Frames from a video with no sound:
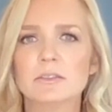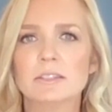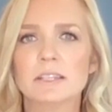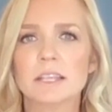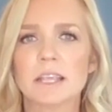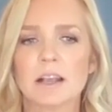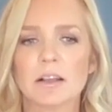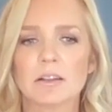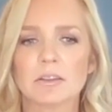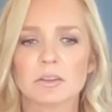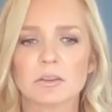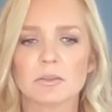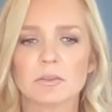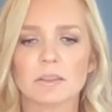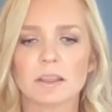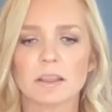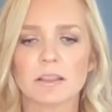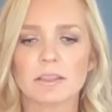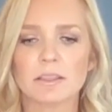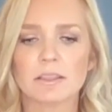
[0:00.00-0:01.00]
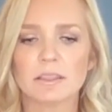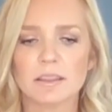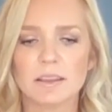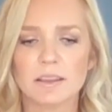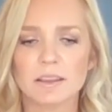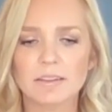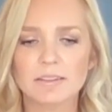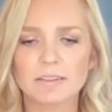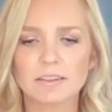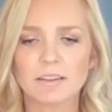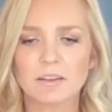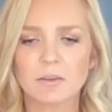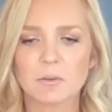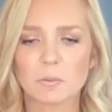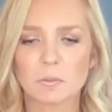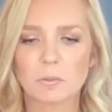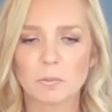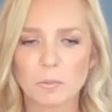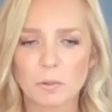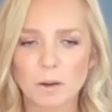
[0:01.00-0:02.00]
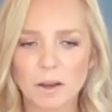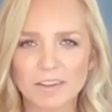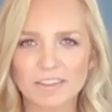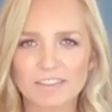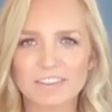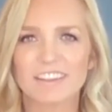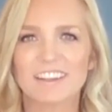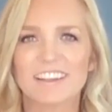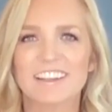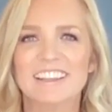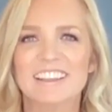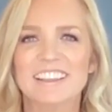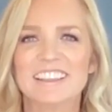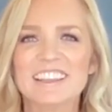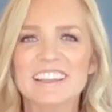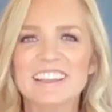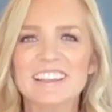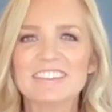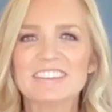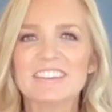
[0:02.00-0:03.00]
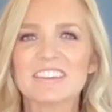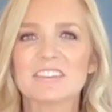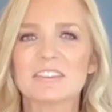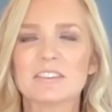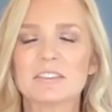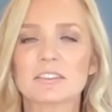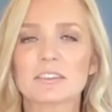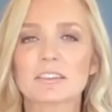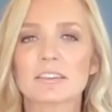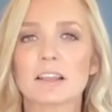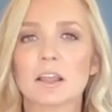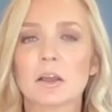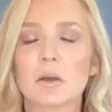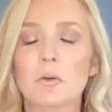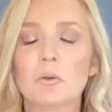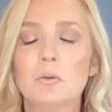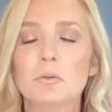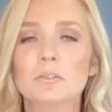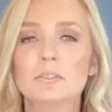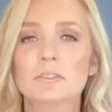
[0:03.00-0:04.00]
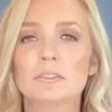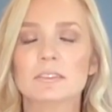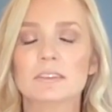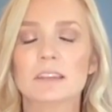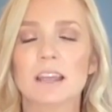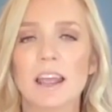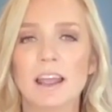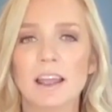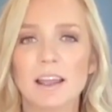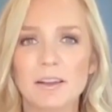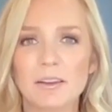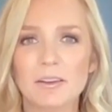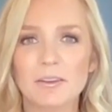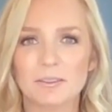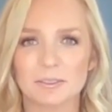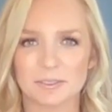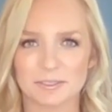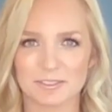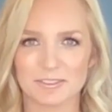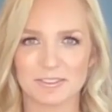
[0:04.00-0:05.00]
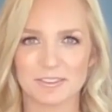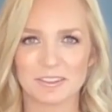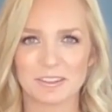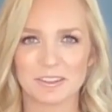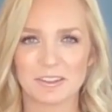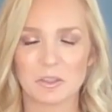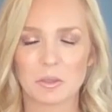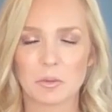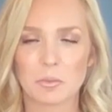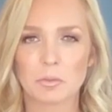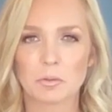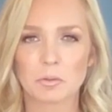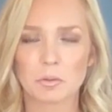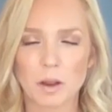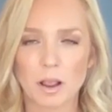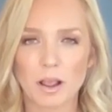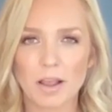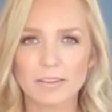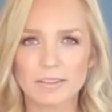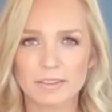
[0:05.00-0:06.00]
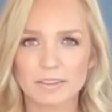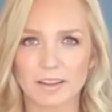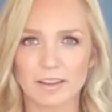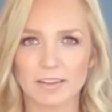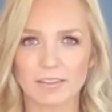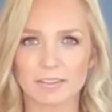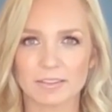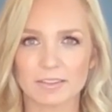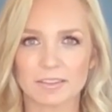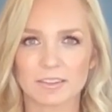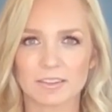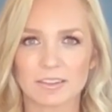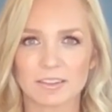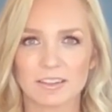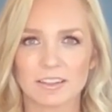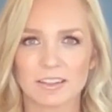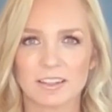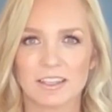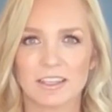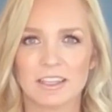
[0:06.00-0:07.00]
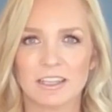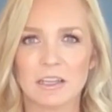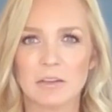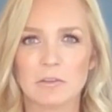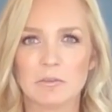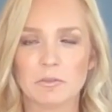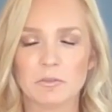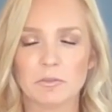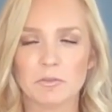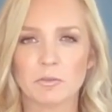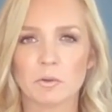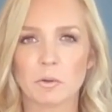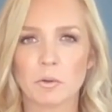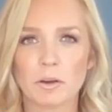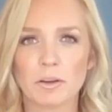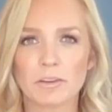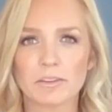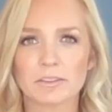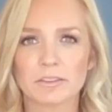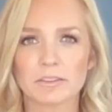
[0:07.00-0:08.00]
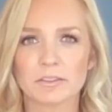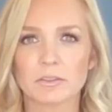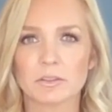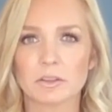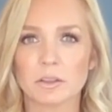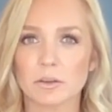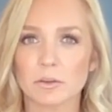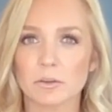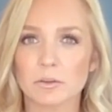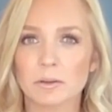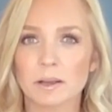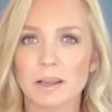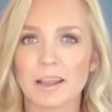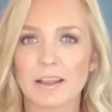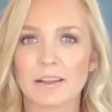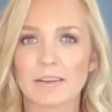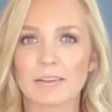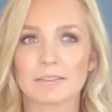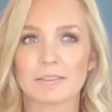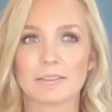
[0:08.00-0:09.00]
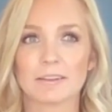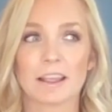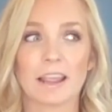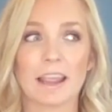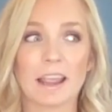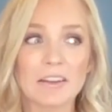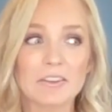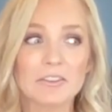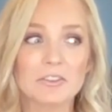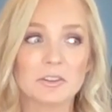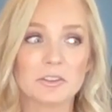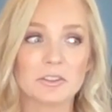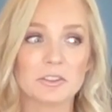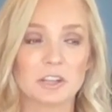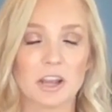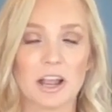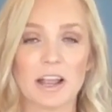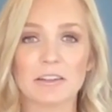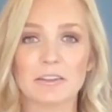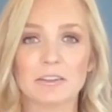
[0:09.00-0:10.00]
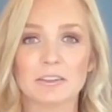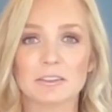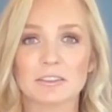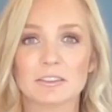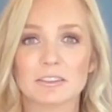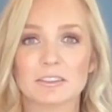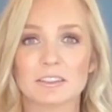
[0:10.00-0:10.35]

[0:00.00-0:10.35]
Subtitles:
tell you that this works. This slows down the process. It forces you and your child